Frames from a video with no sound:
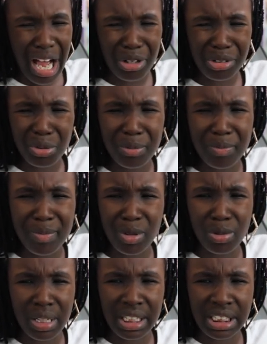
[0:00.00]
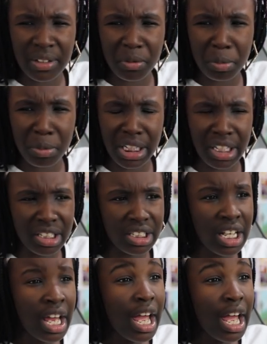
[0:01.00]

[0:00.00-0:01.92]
How's it only been 27 minutes?